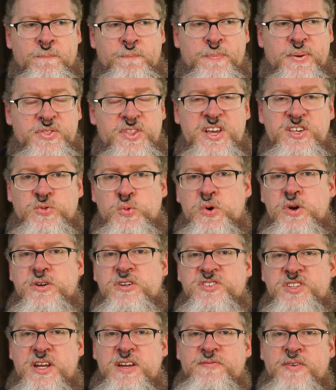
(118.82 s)
But these
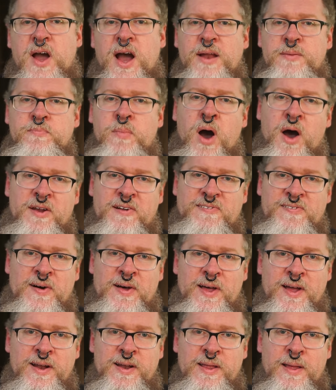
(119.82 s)
words that have gotten
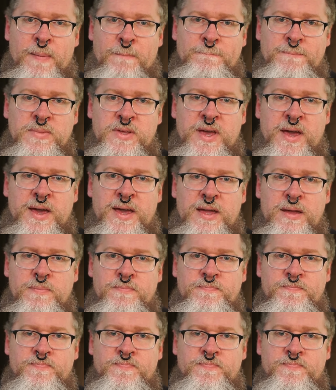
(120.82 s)
modified, okay?